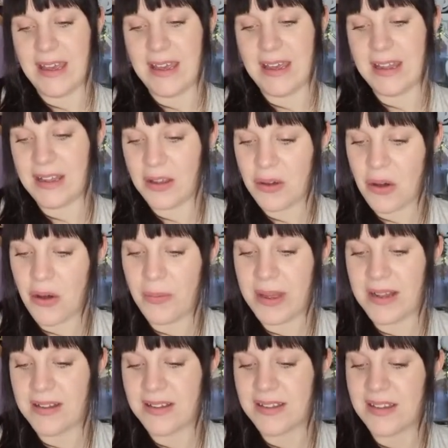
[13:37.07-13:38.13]
And the
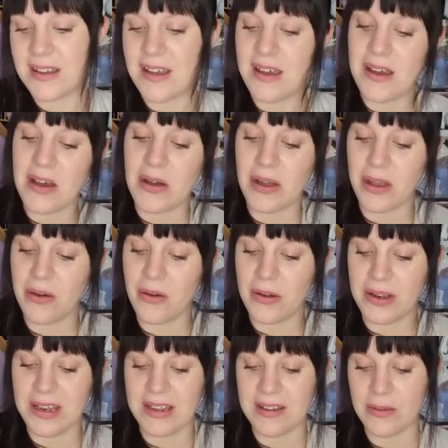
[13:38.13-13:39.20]
comments I got
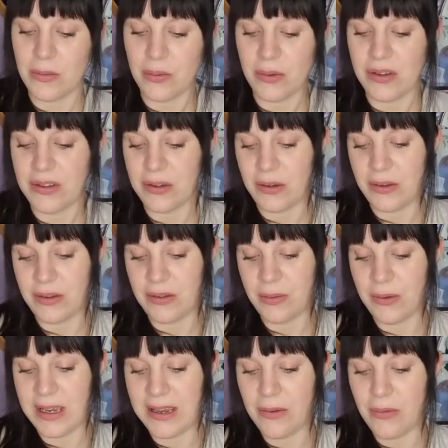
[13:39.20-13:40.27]
on this were so sweet.